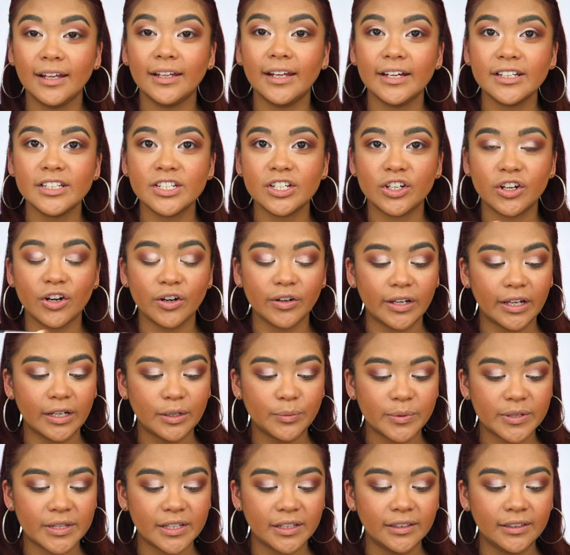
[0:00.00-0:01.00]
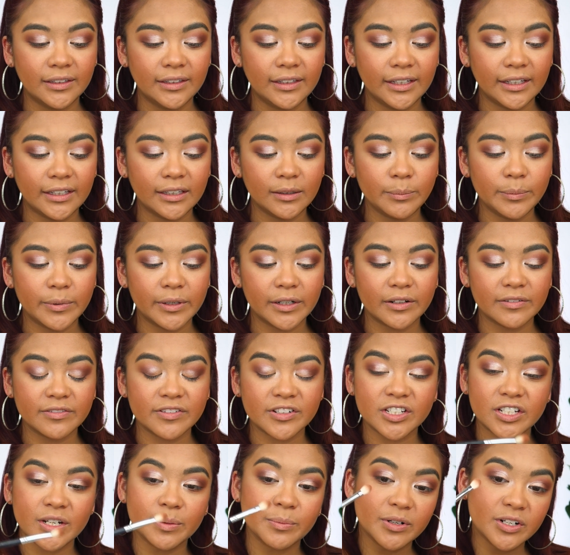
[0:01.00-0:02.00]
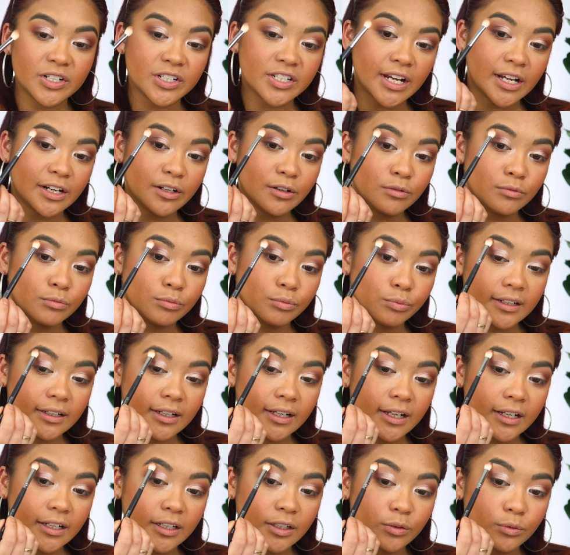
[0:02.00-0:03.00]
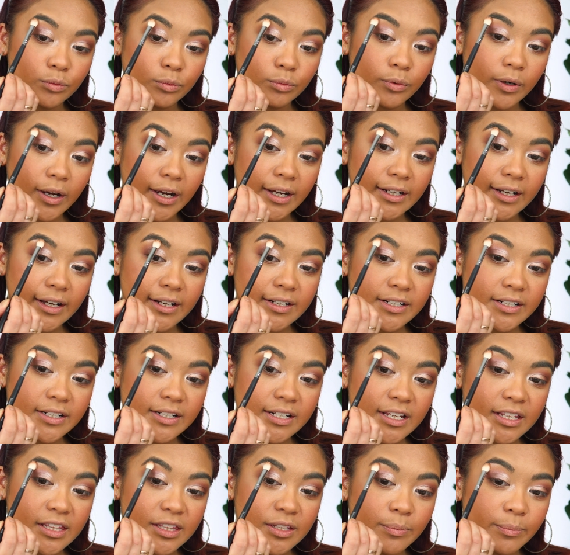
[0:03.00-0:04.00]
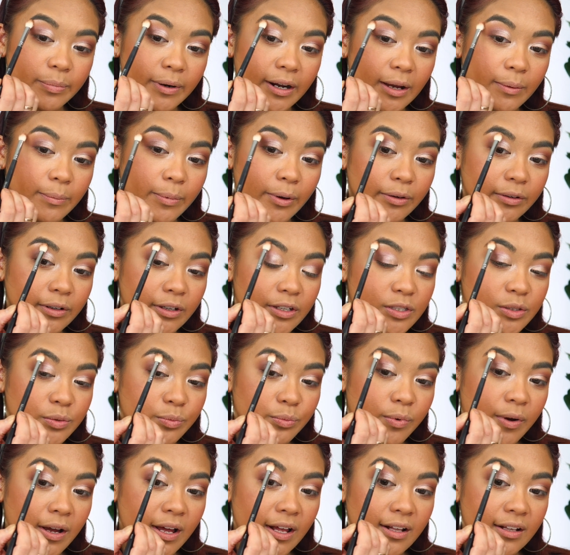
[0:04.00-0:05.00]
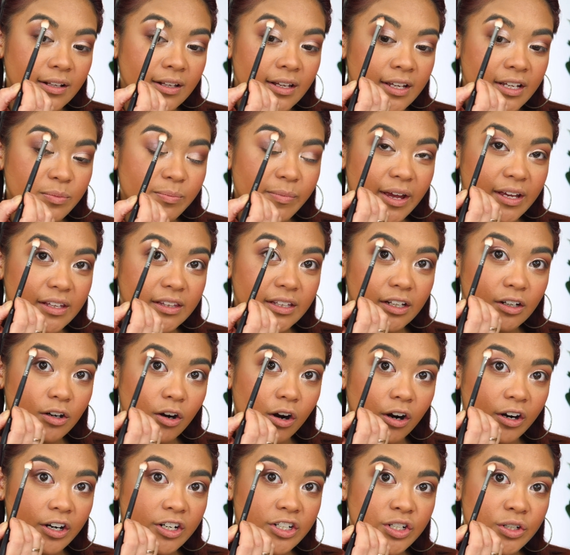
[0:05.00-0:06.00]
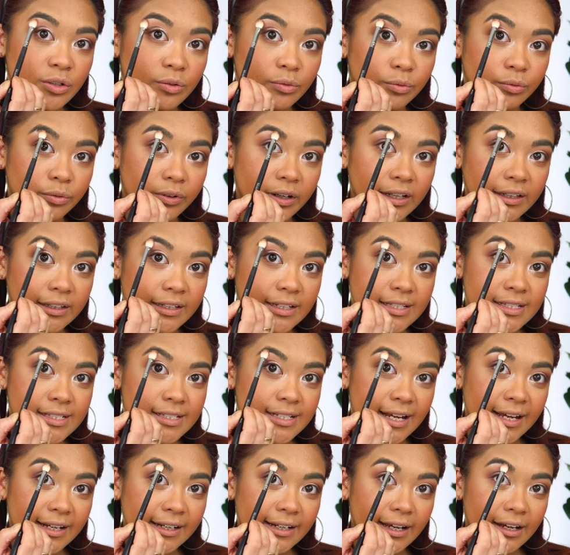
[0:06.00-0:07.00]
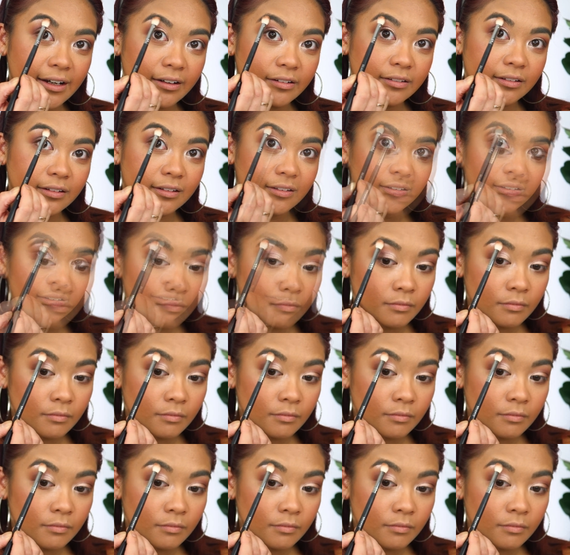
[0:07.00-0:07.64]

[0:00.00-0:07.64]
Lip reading: I like to go in with a little bit of shimmer shadow and hit it right underneath the brow bone as well to make that arch really stand out.